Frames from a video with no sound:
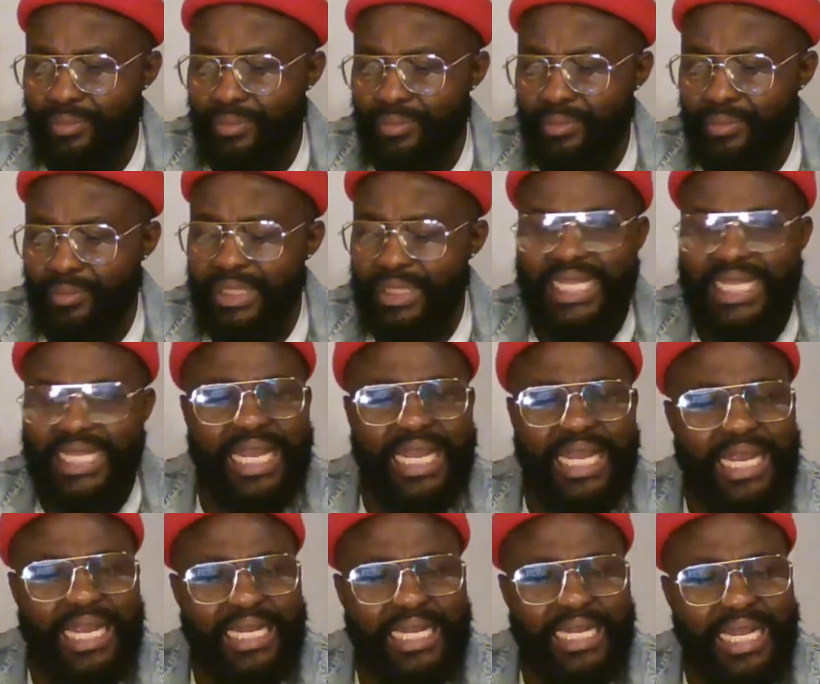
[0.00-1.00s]

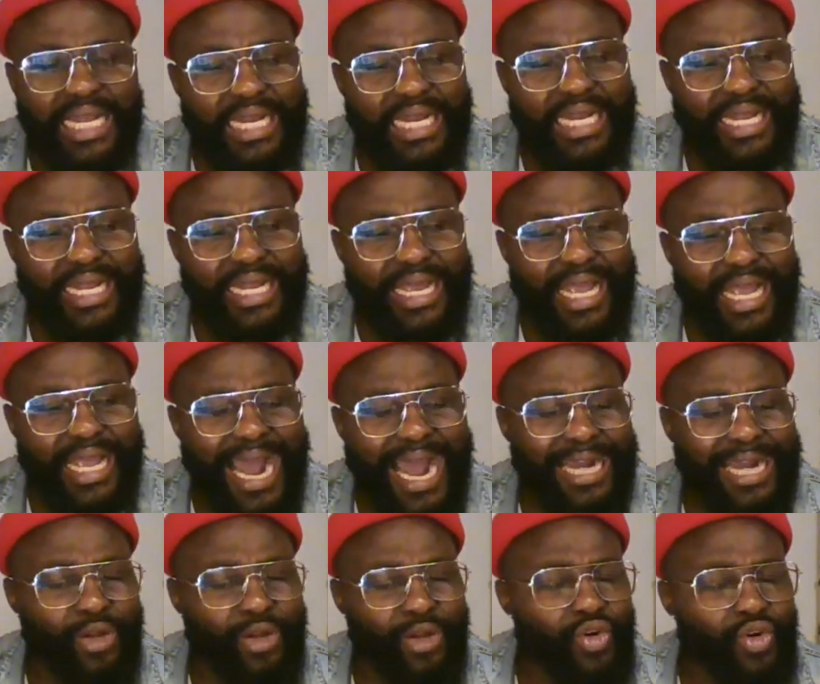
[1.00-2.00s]
they I
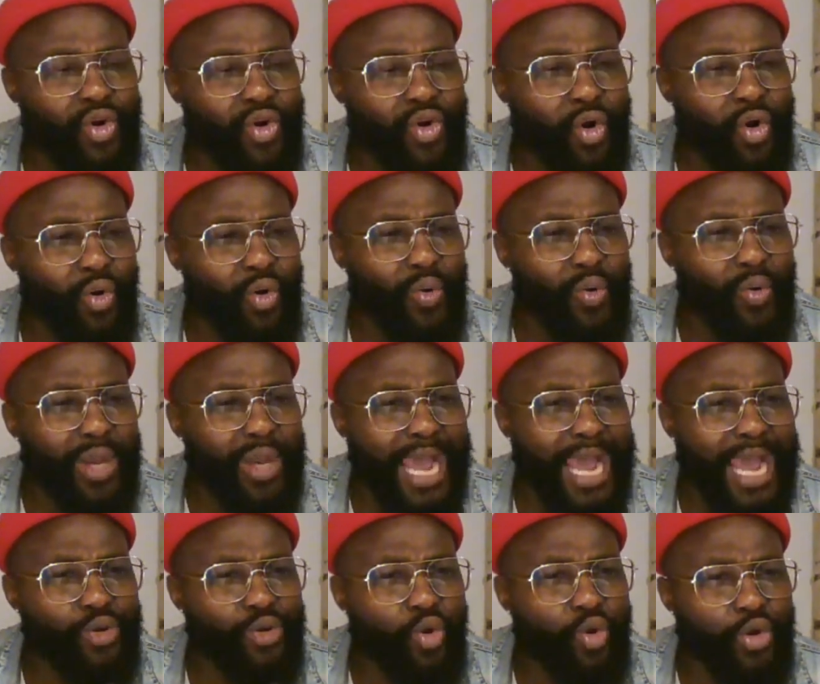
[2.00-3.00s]
don't know. Are
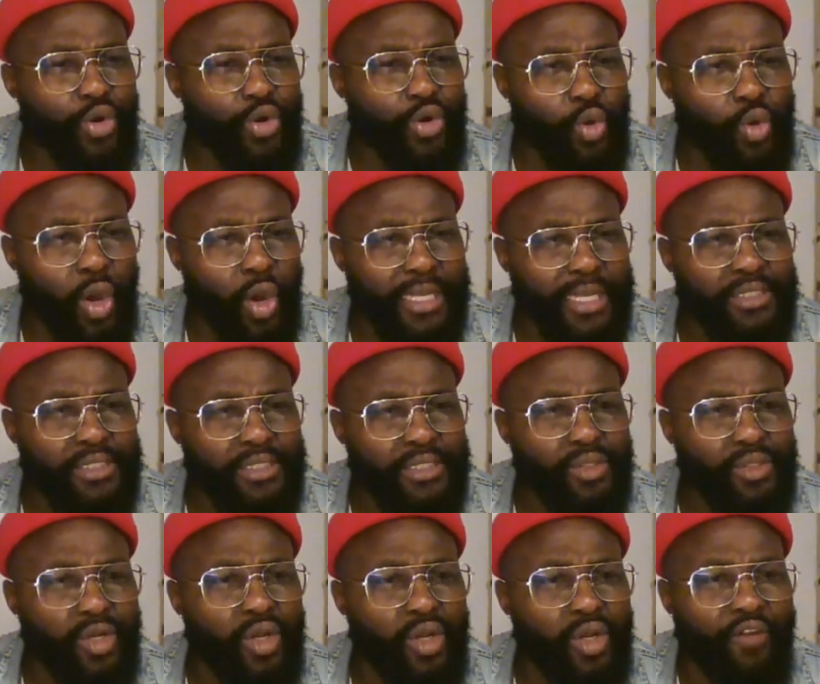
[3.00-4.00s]
you going to call it
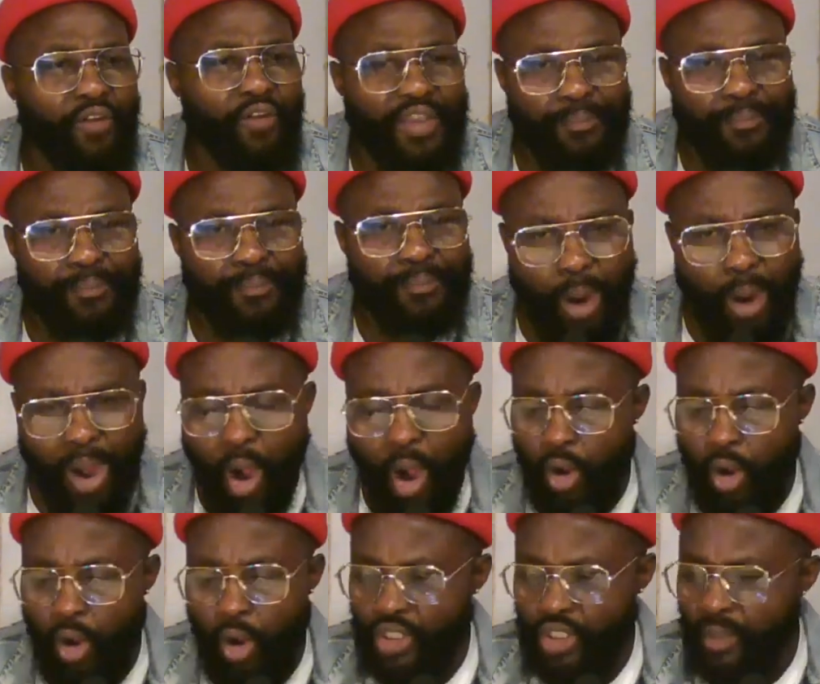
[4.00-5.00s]
loving power or
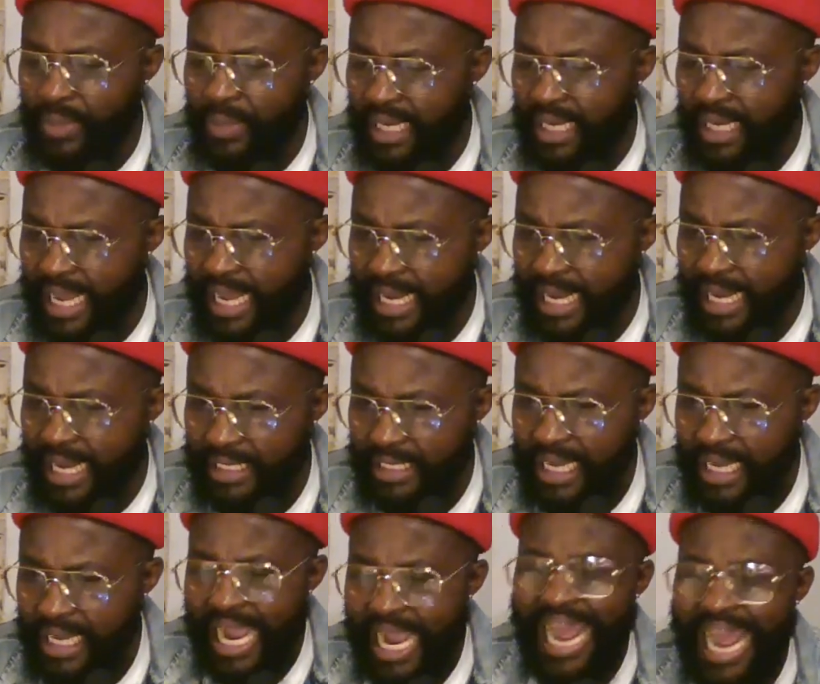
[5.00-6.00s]
something like that?
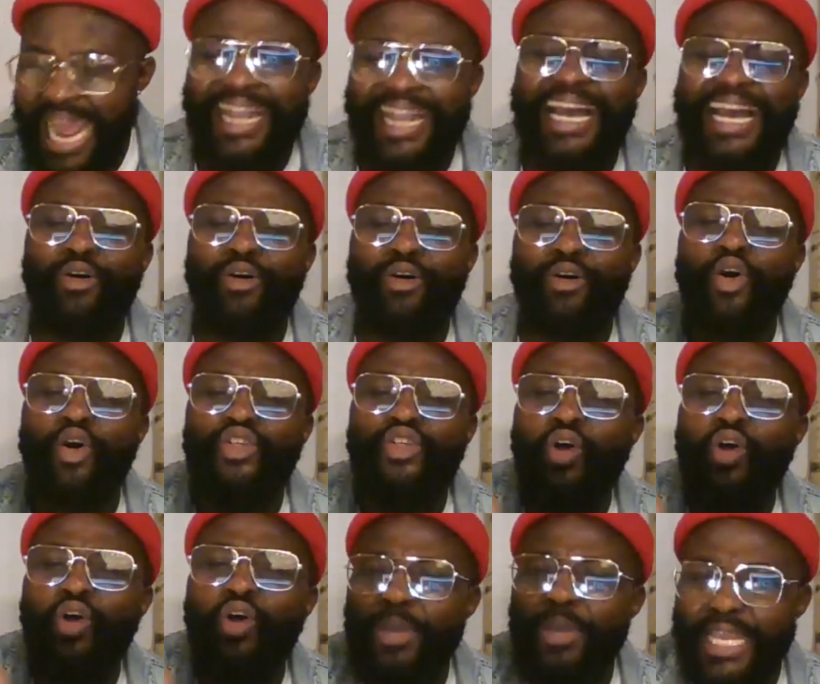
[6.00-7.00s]
I can also
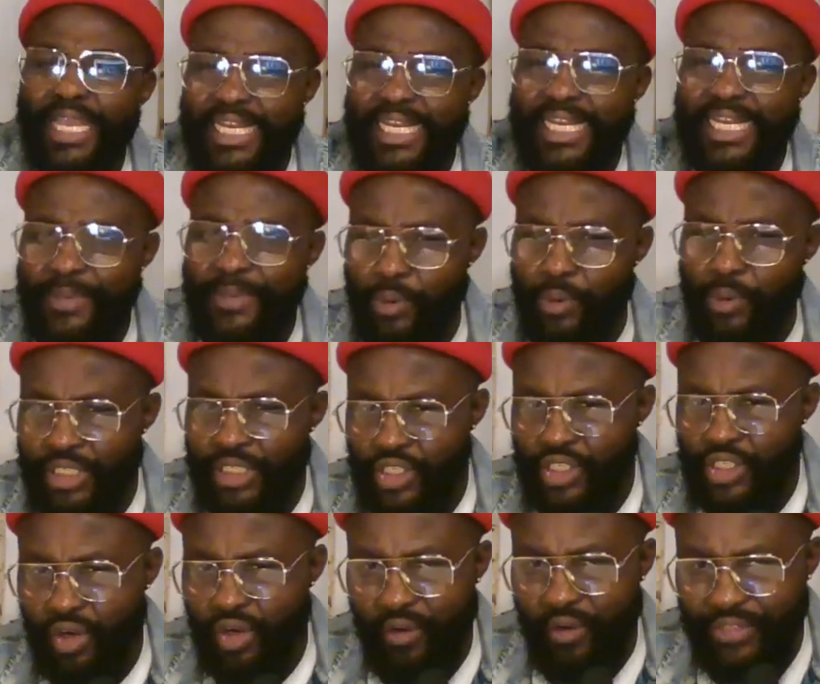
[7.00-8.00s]
be in the
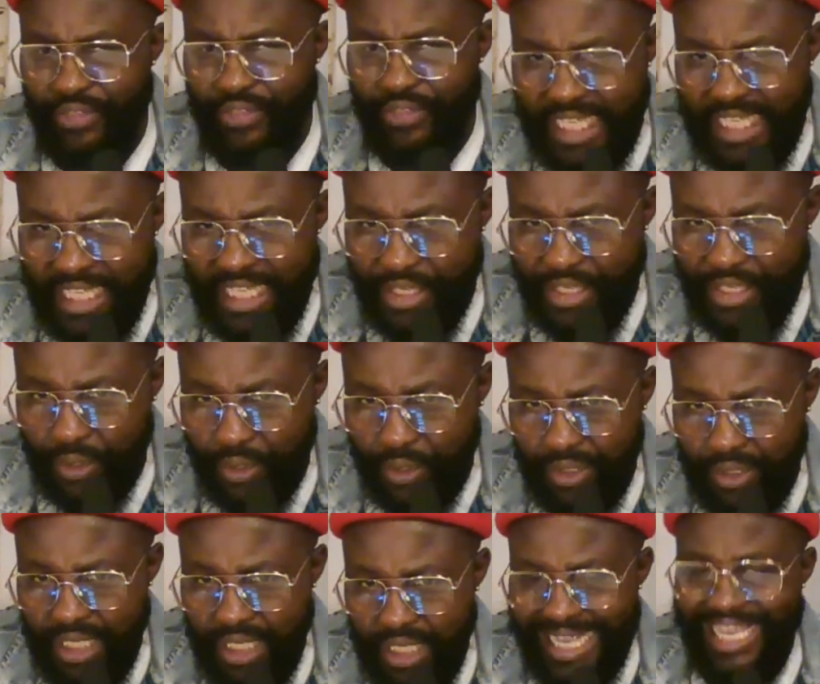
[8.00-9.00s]
position of this idiot
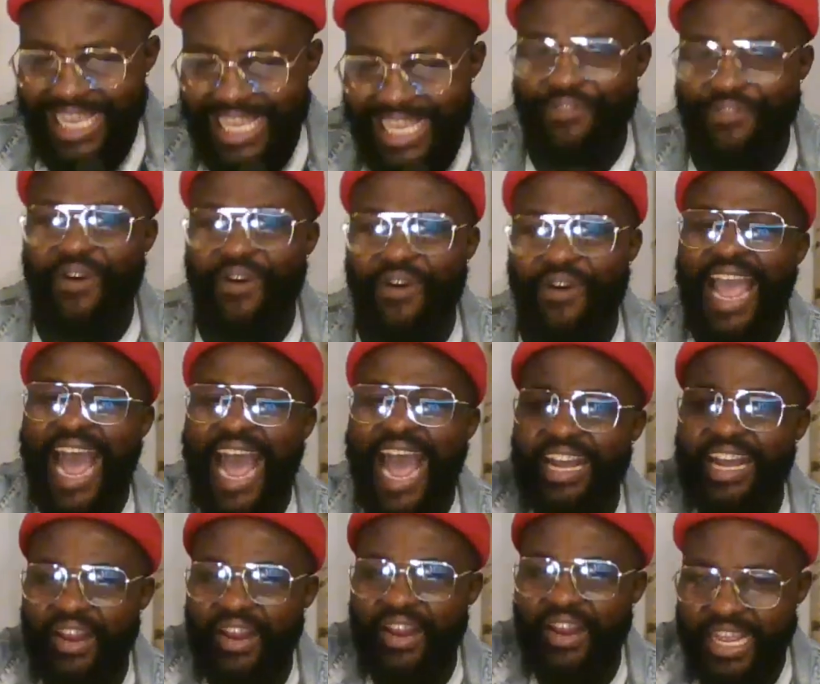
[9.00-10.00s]
if I
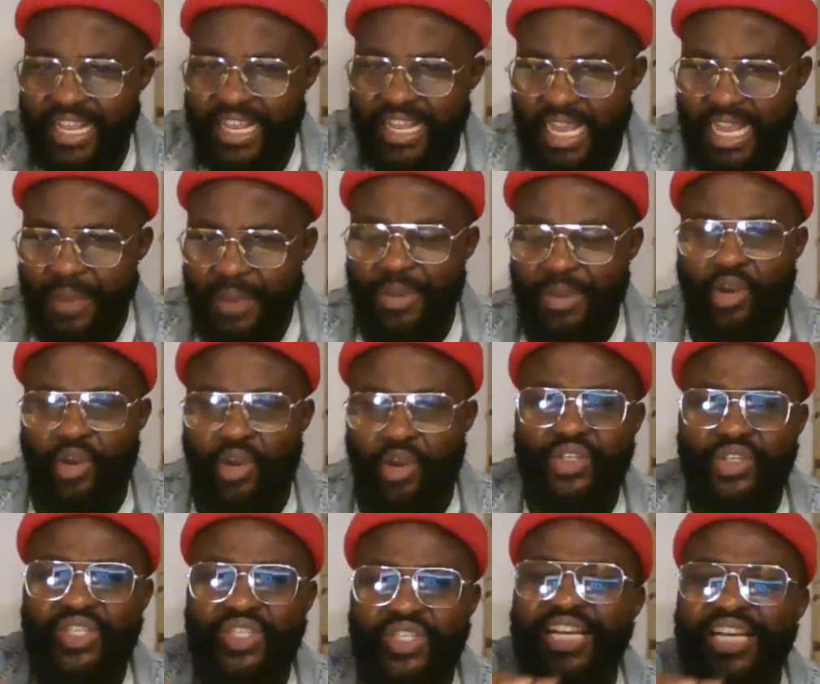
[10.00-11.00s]
agree, because you
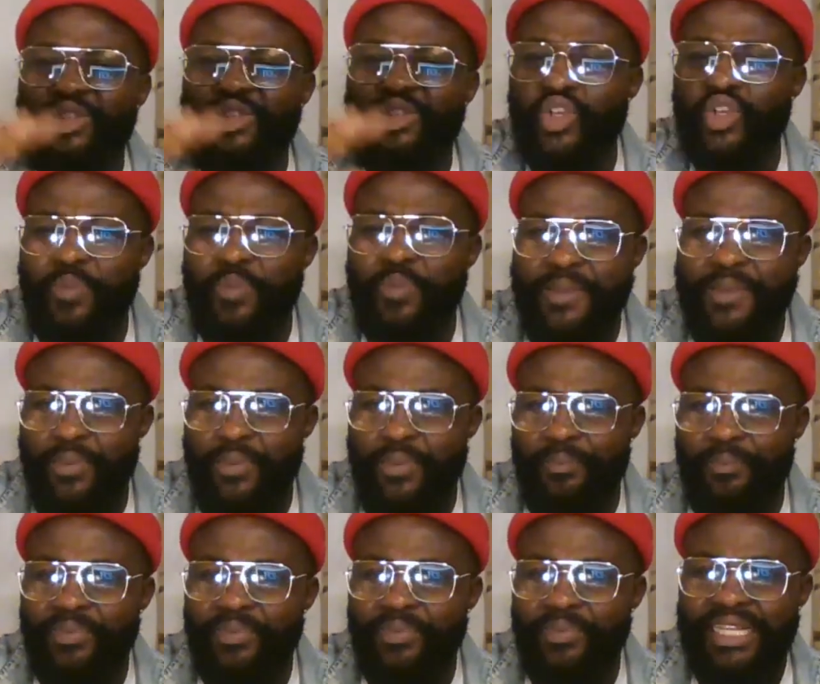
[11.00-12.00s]
see those people
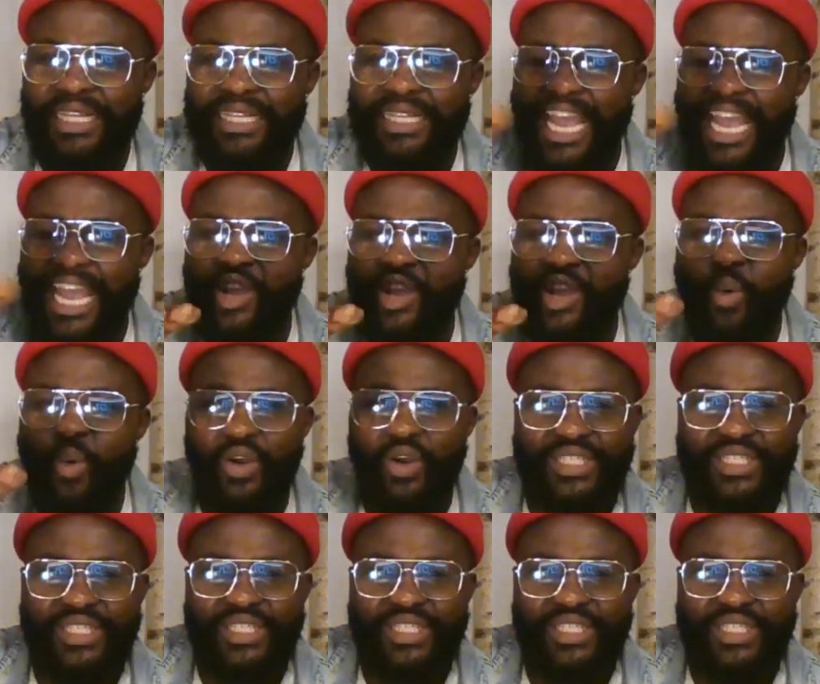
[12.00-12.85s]
that he was